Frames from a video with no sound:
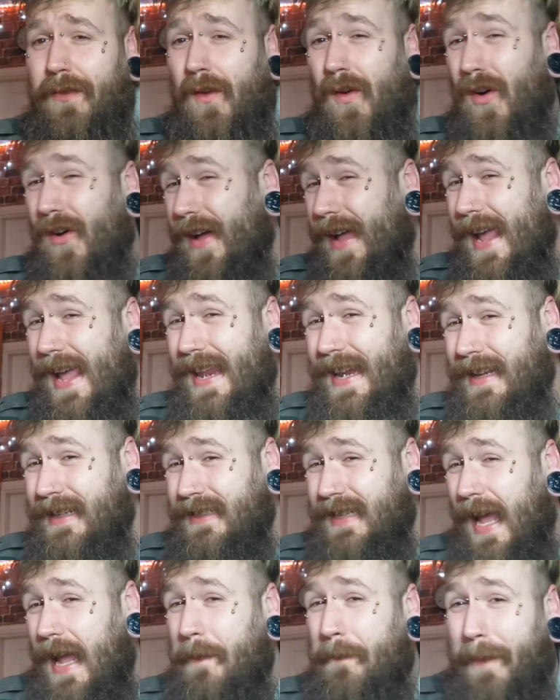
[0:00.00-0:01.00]
flaw. It
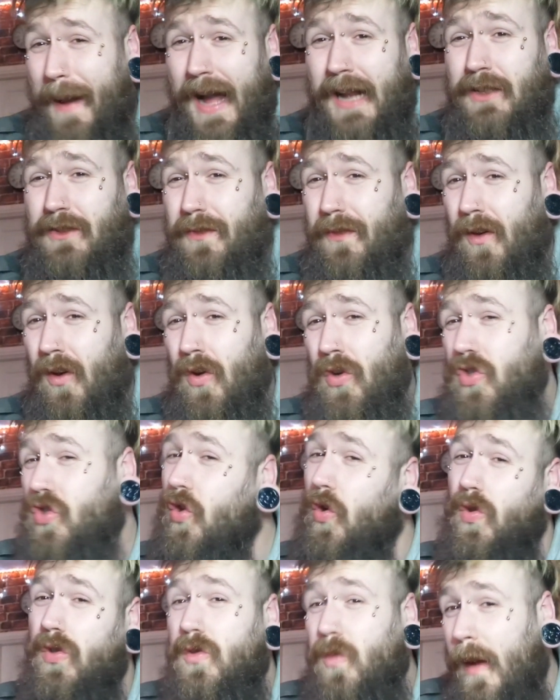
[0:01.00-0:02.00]
is a batch flaw.
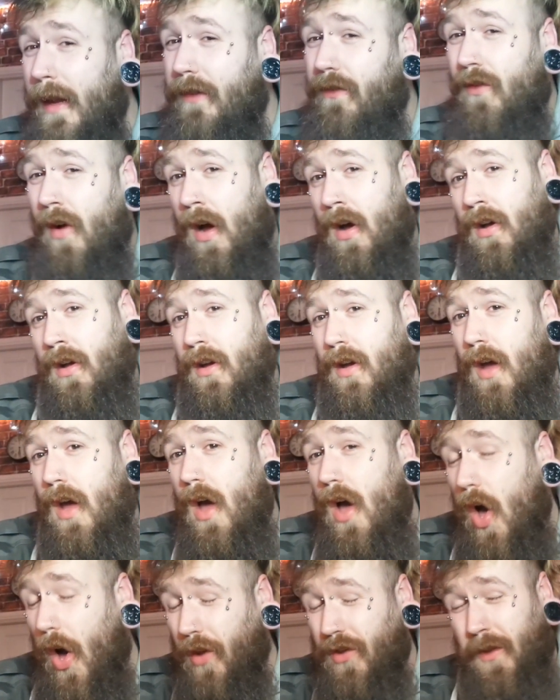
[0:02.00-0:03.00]
Something's went wrong
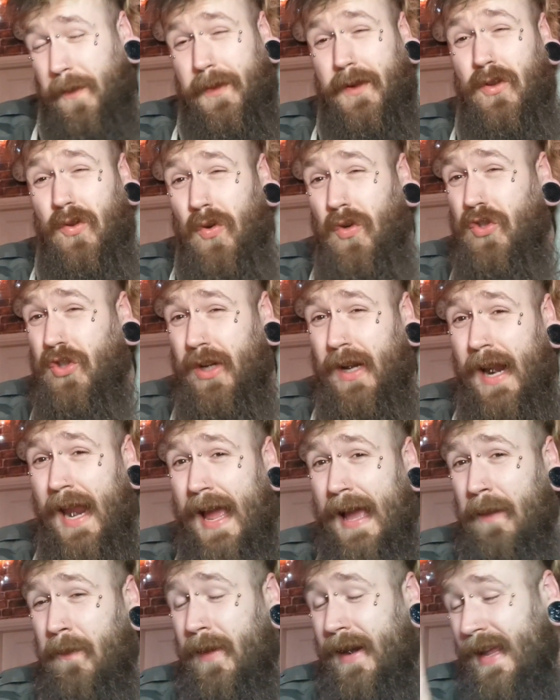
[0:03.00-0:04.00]
on the production
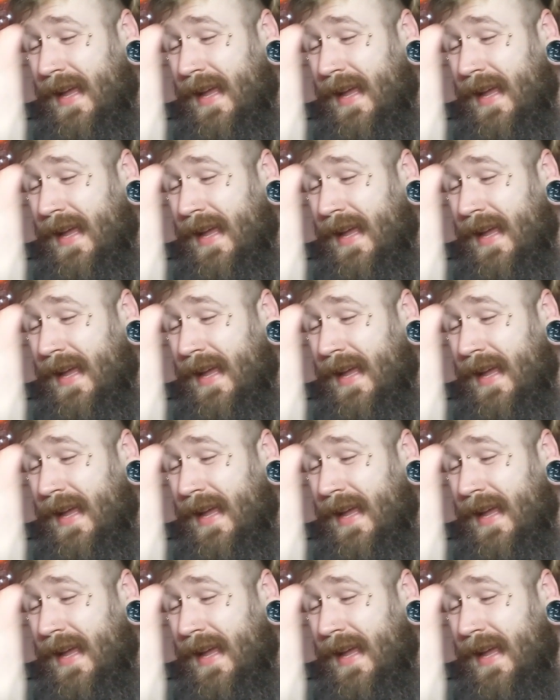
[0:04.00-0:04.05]
line